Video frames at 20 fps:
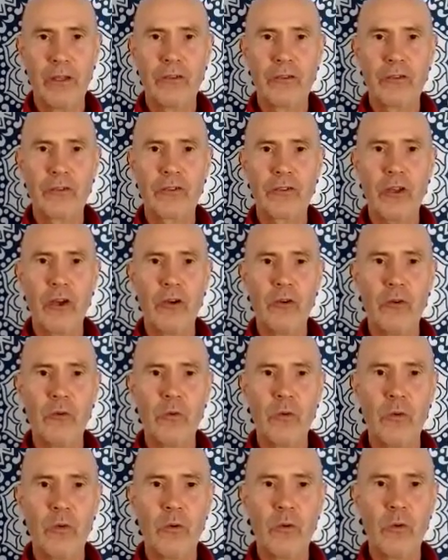
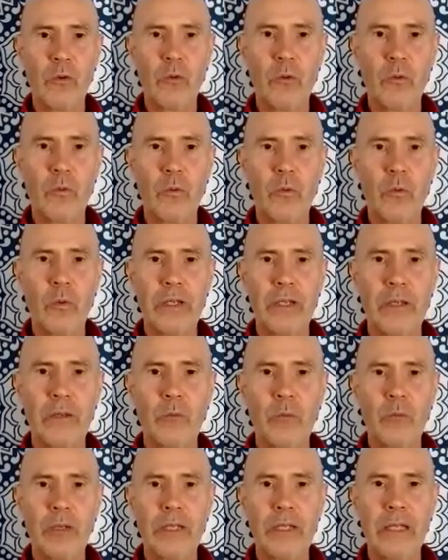So we,
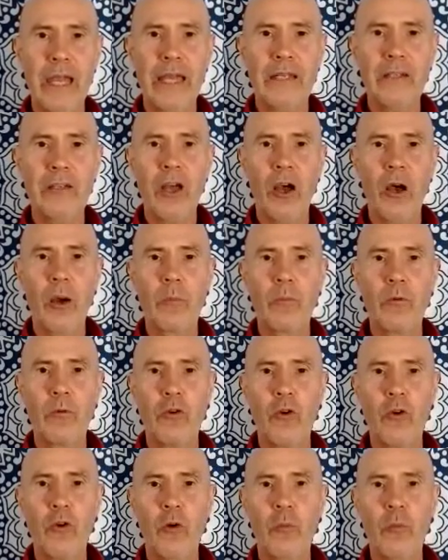we end up
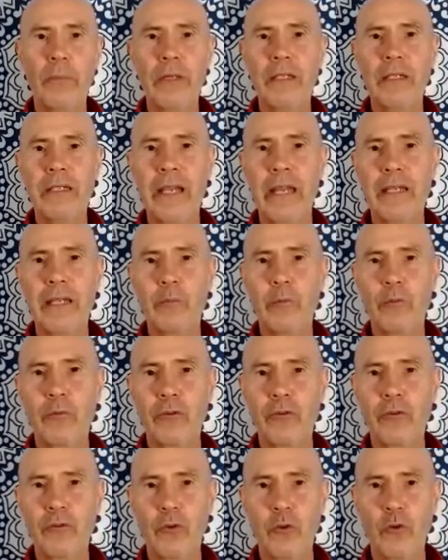not being able
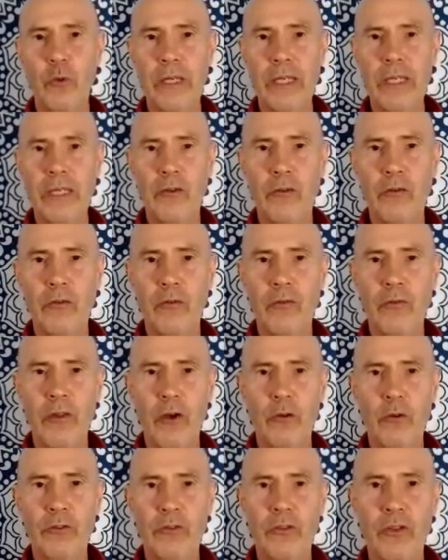to do either of
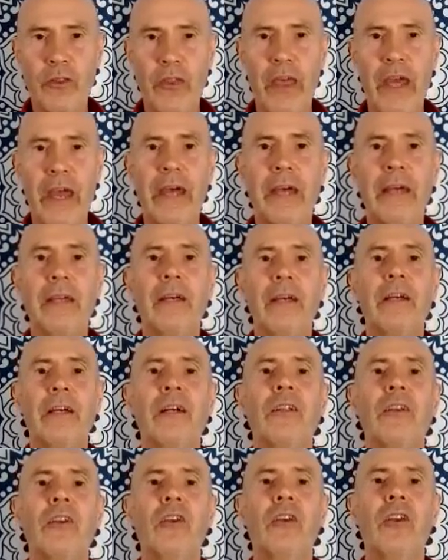those, and that
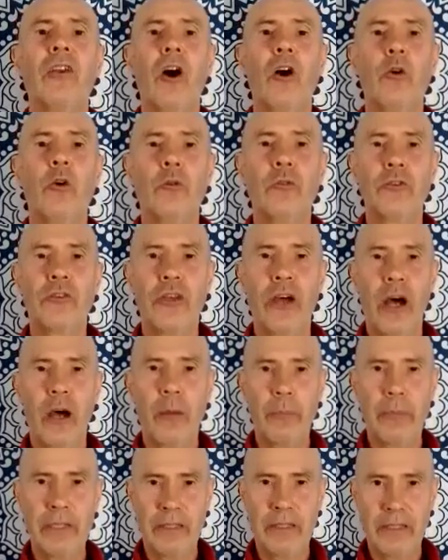loads
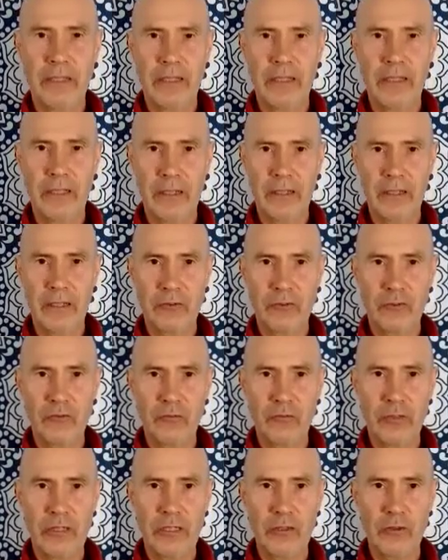up in the
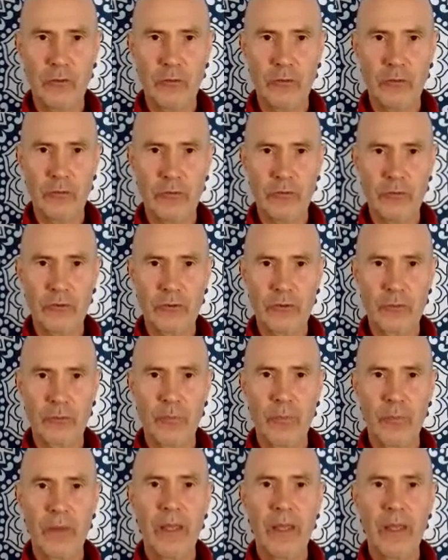adrenals.